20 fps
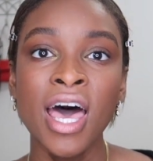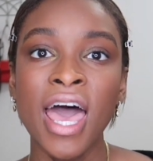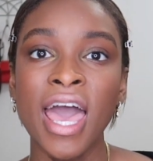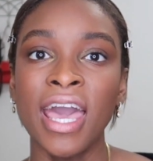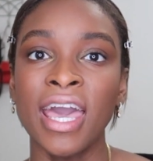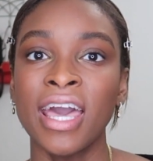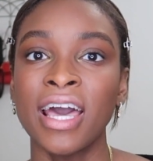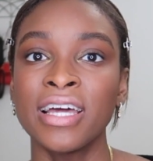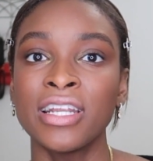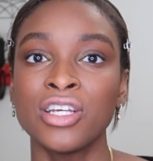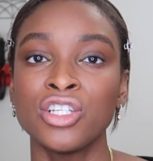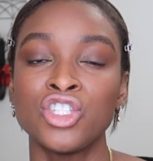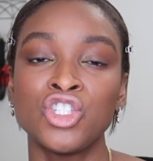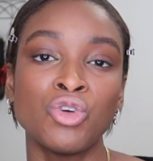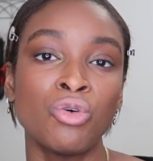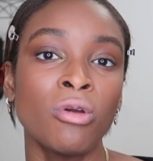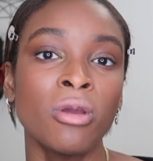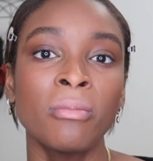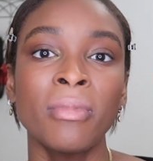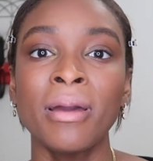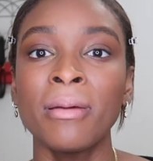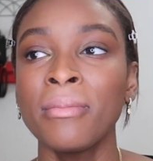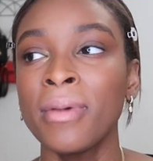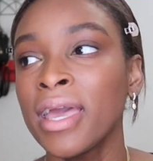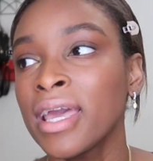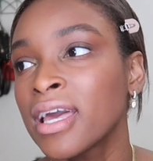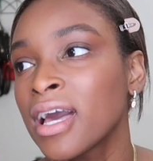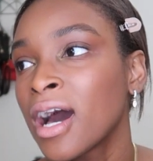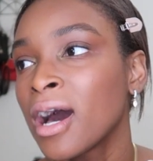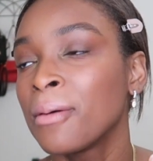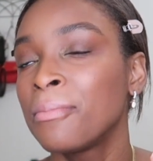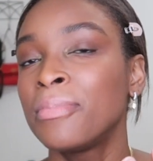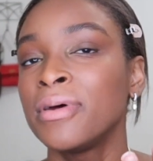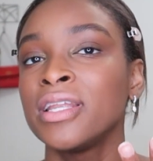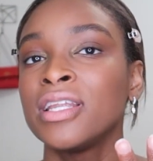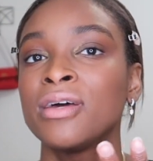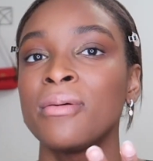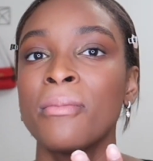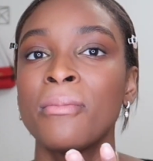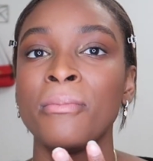and doing my makeup
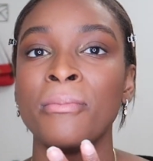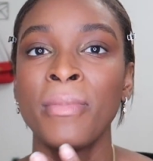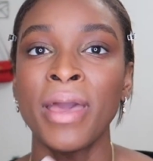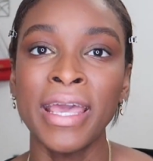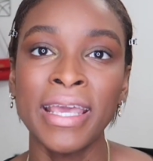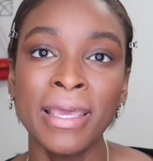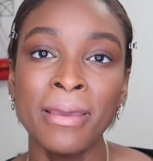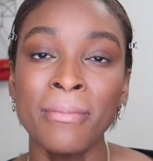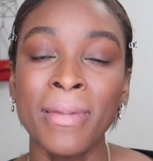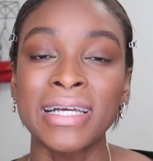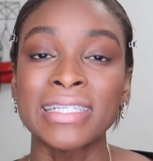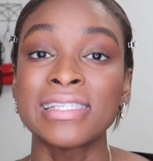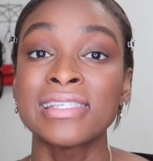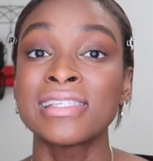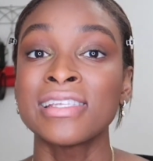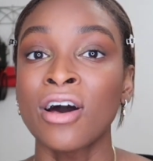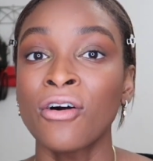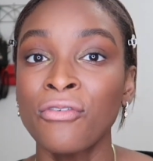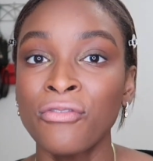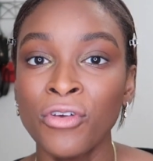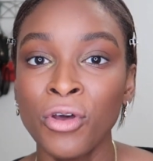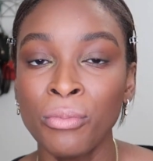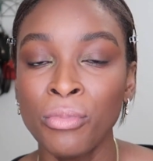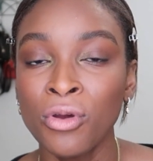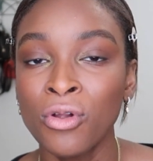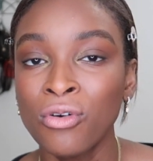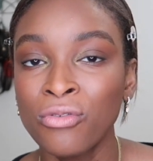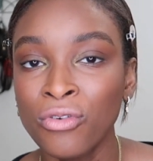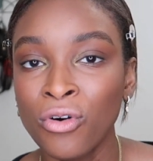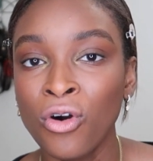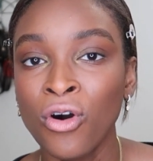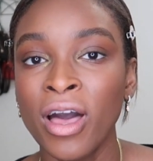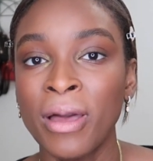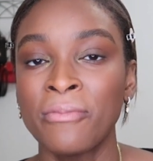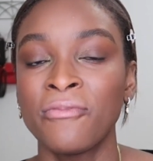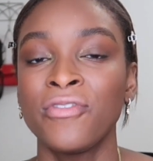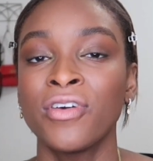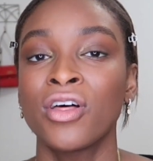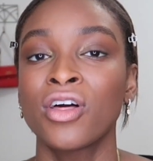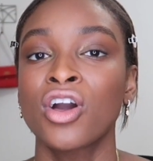and making myself feel beautiful
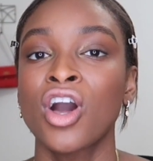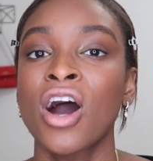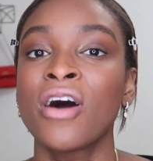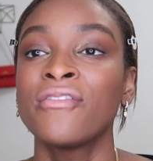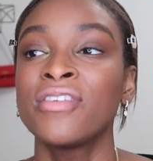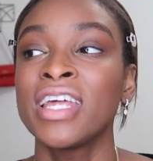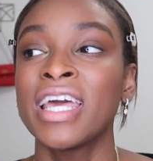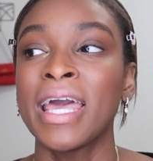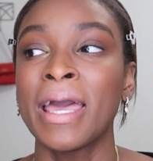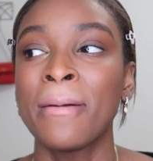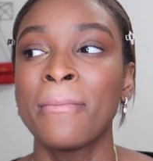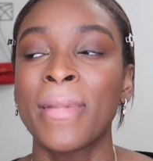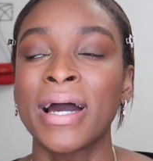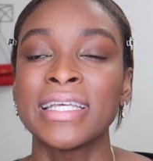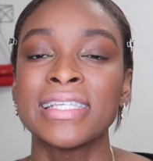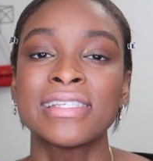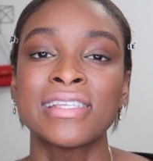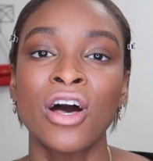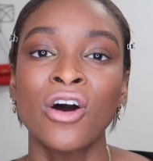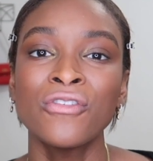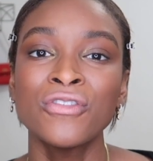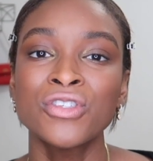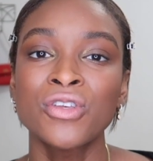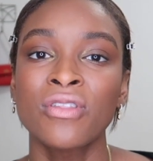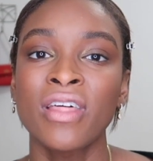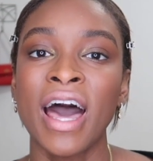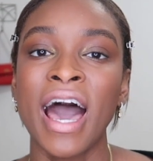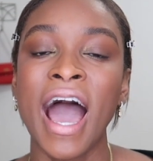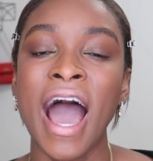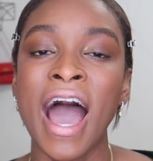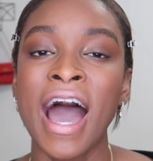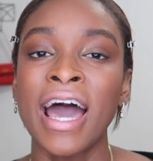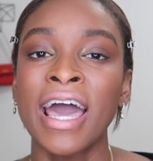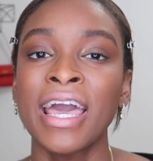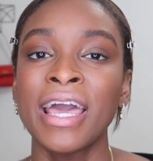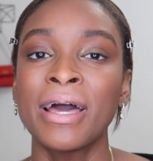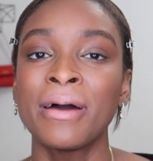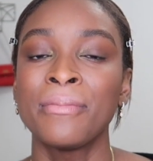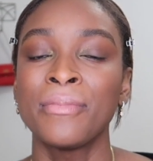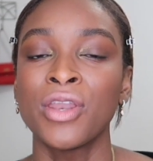and feeling confident in myself so that I
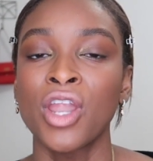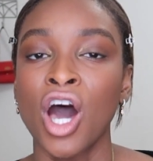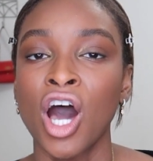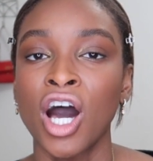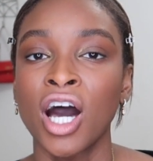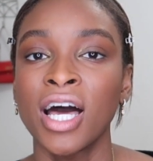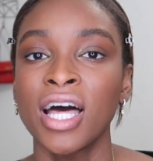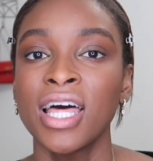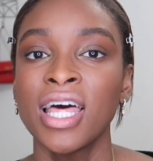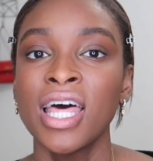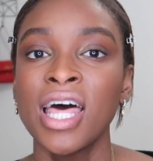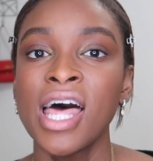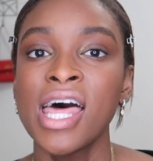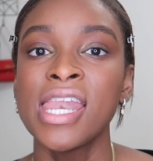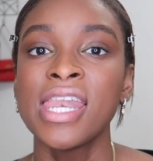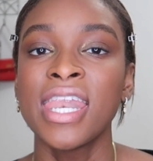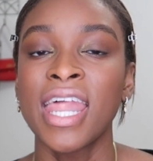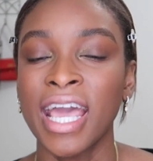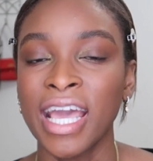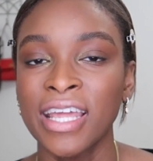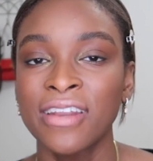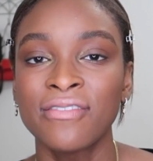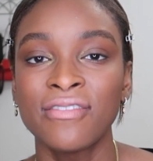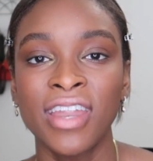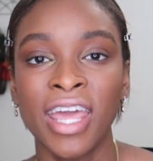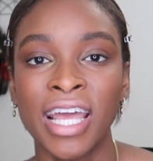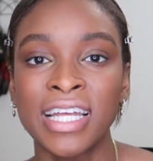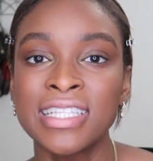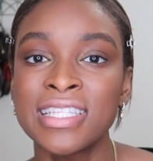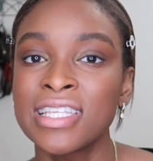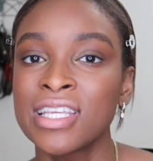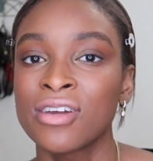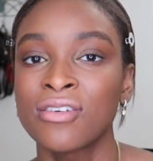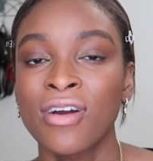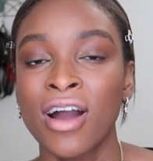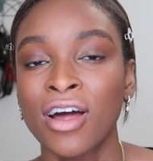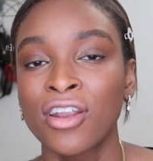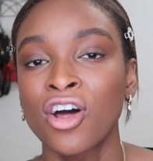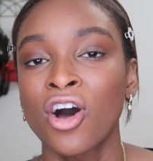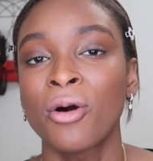am not negative Nancy
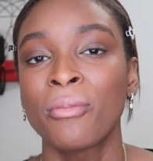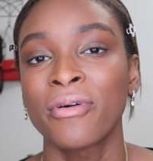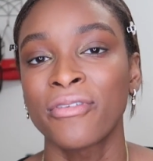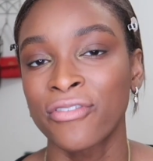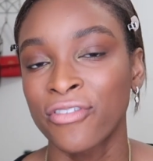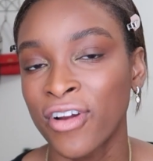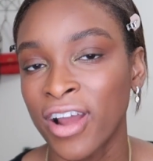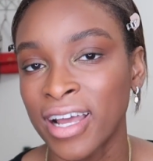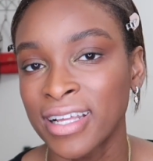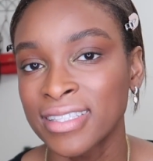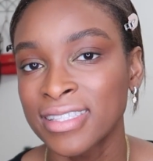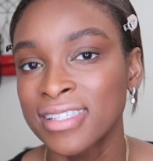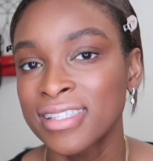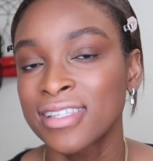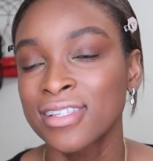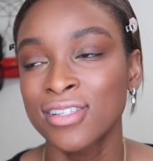around all my friends.